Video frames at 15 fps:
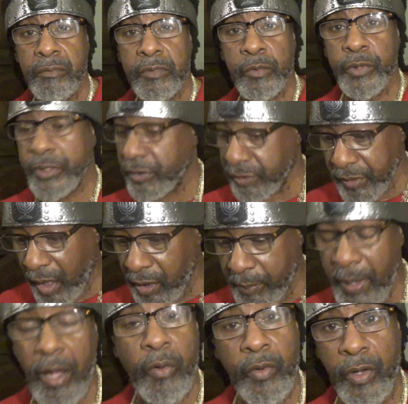That's what this is all
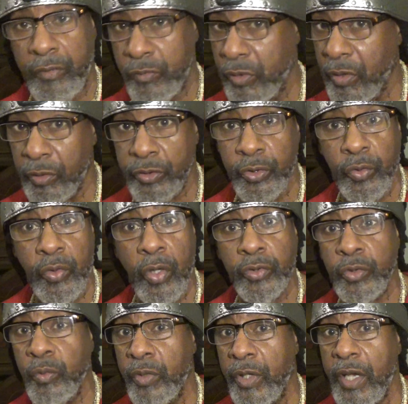about. You're going to go
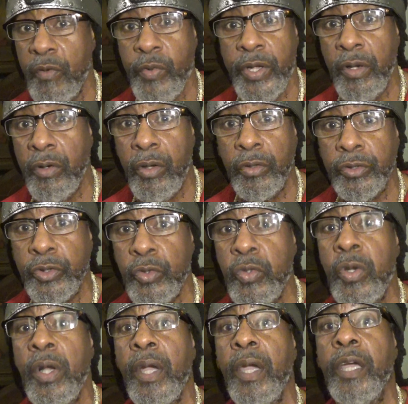through whatever we're going to go
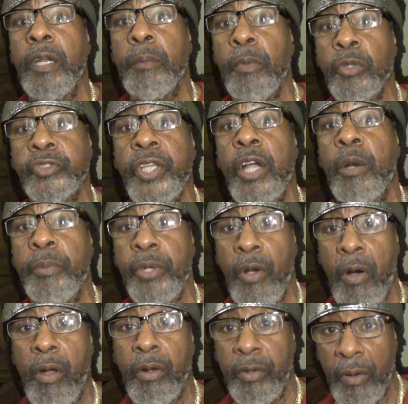through, and the Most High going to be
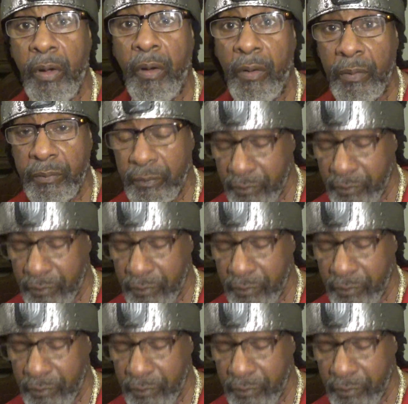all in all.